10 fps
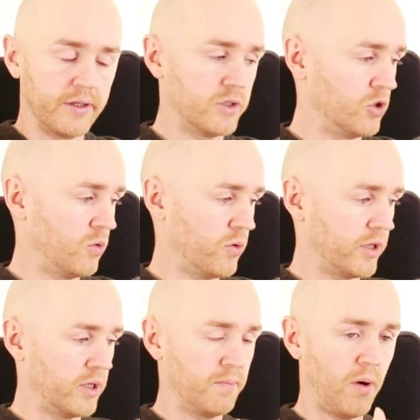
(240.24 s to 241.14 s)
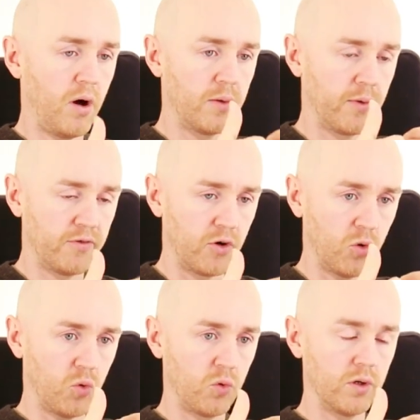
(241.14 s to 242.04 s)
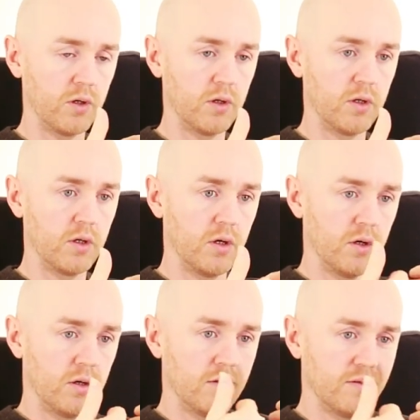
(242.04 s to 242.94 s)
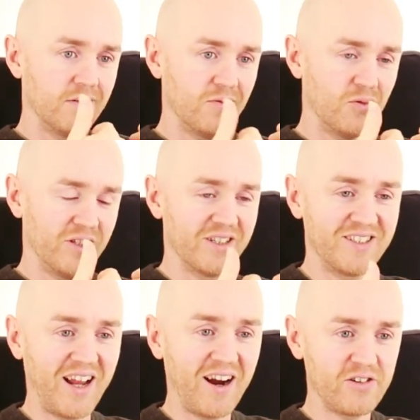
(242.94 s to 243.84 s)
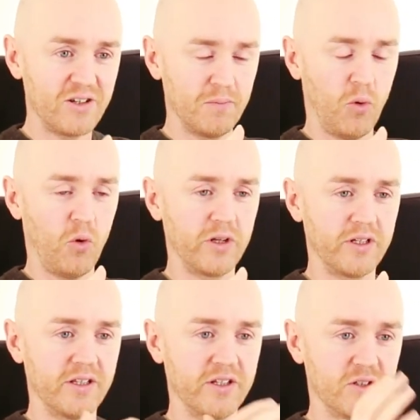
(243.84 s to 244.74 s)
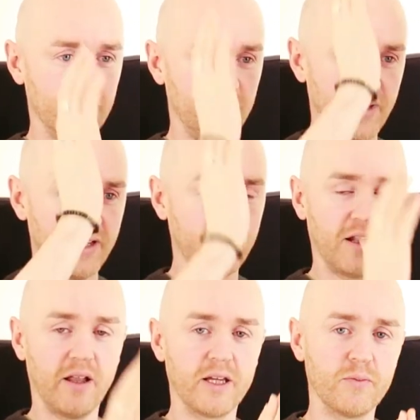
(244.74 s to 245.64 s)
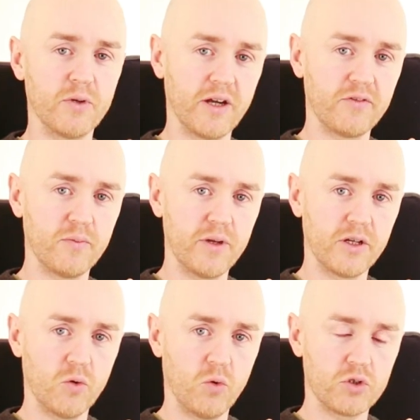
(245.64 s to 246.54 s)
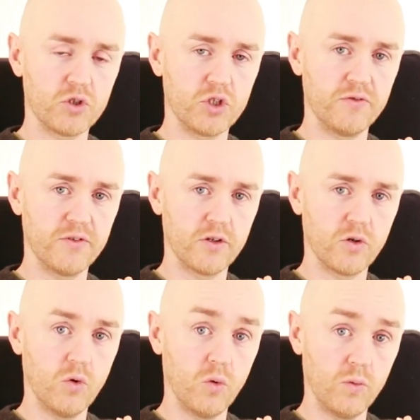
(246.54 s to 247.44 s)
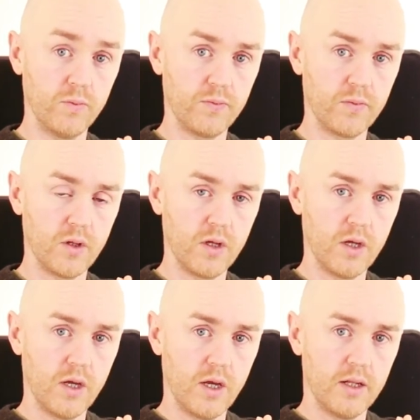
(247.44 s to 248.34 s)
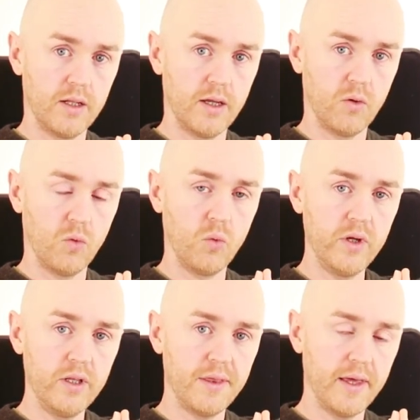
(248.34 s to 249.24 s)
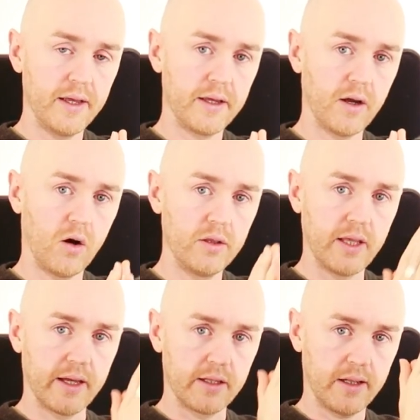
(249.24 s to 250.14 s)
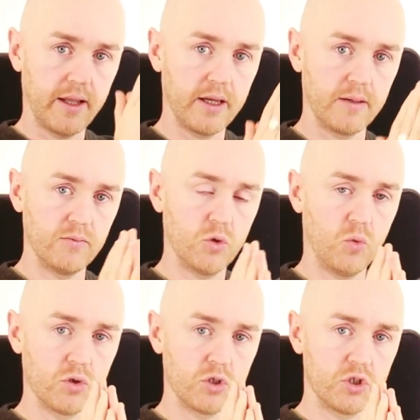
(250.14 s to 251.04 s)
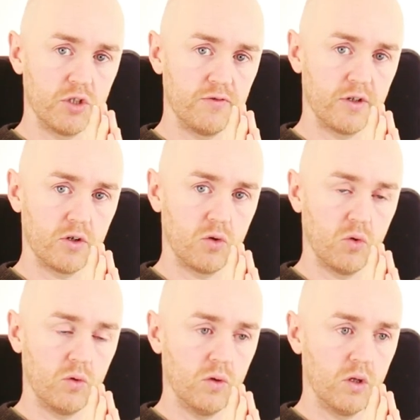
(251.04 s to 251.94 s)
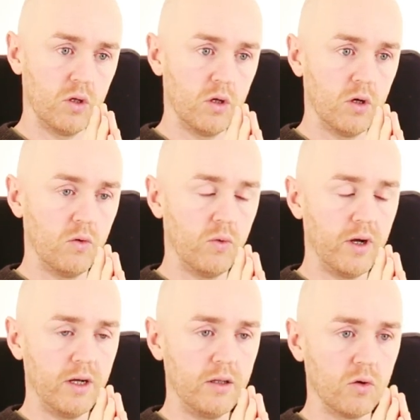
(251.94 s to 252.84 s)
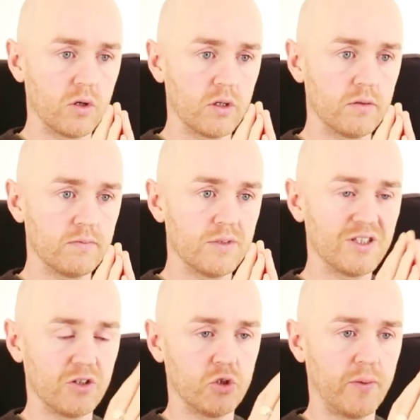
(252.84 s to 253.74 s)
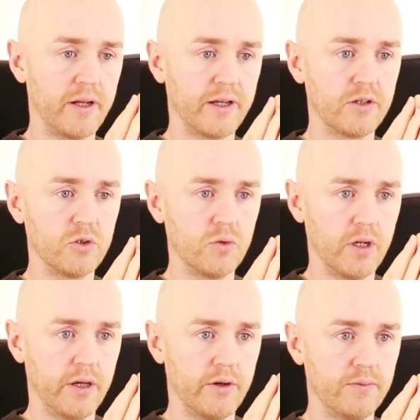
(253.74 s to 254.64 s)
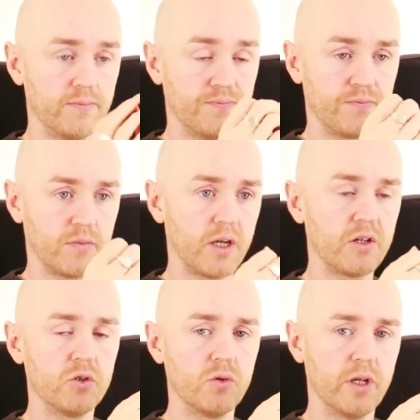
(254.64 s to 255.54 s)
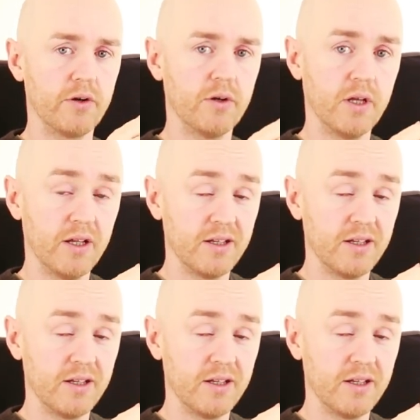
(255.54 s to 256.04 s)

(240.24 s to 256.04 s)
is, we're at the bottom of our own, the starting point in this big climb we have to make towards achieving our goal. Now, we think on that climb towards achieving our goal, well, look, it's not so bad, I can do it later. I can do it later.